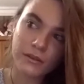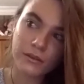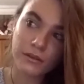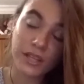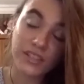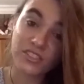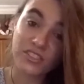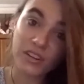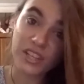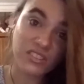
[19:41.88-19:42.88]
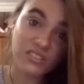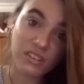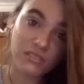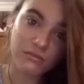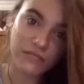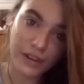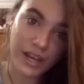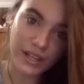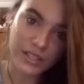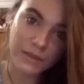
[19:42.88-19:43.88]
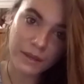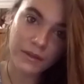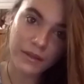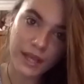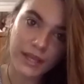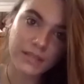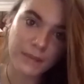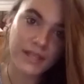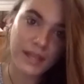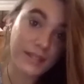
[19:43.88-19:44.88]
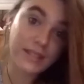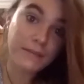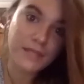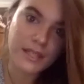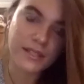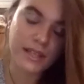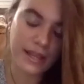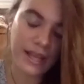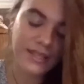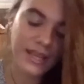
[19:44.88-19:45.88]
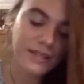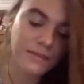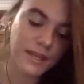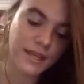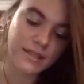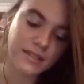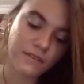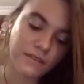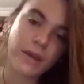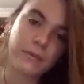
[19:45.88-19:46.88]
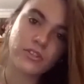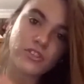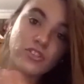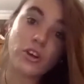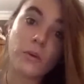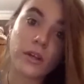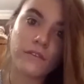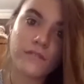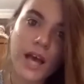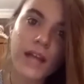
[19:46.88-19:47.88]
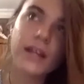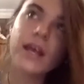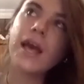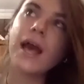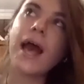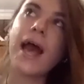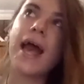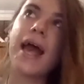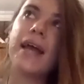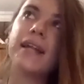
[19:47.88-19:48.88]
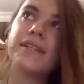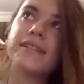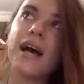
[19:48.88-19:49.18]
it's not very hard to be able to get accepted in that sense, because if you're able to show what you've done, and